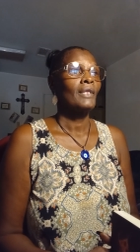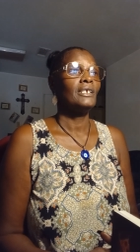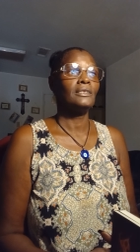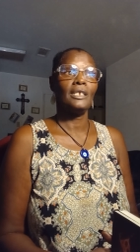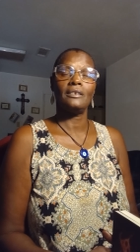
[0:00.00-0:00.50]

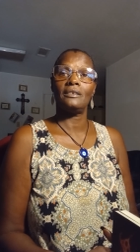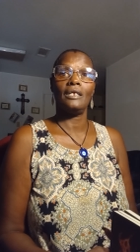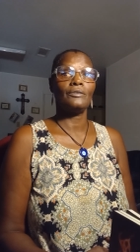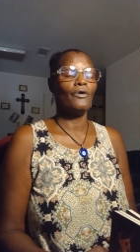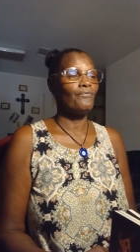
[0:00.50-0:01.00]
He said,
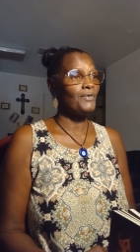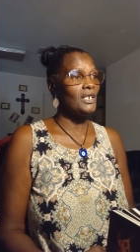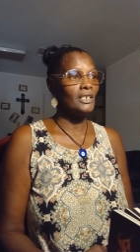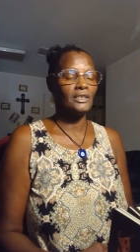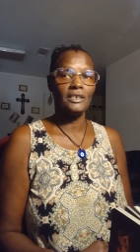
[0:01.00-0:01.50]
"Don't
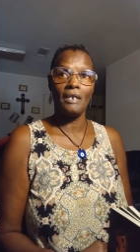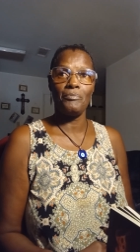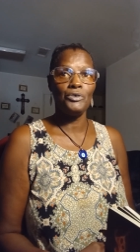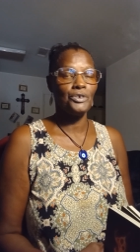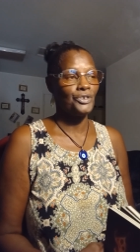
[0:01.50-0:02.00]
feed into
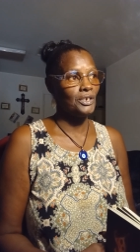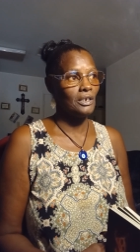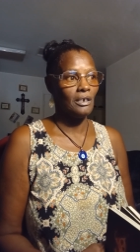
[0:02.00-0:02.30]
that bullshit.